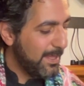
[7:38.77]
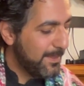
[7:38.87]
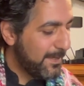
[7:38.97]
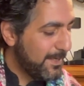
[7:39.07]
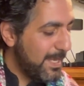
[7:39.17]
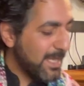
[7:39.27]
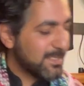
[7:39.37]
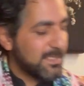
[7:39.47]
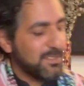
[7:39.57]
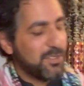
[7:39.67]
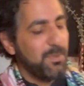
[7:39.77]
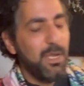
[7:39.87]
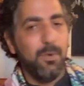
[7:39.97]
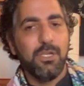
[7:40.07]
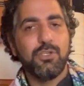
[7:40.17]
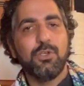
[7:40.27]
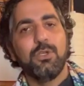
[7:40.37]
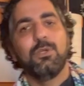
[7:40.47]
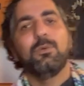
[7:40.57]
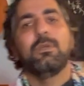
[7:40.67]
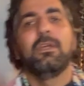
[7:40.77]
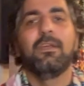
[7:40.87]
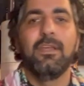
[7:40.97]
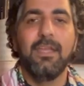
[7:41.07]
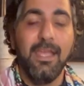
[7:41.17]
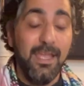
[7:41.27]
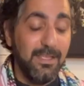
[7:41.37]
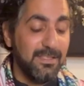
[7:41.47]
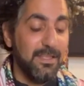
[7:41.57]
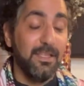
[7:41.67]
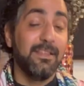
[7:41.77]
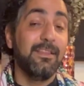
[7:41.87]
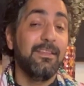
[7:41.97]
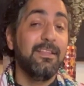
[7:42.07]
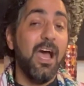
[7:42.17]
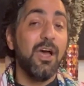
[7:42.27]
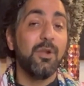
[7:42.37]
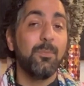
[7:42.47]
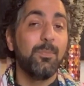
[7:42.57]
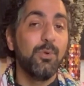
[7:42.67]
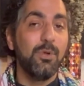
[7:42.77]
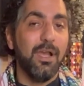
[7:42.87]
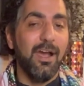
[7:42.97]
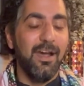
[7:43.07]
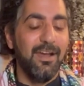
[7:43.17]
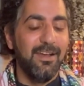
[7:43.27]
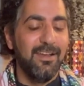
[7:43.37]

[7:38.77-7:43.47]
The next instrument I want to show you is the darbuka.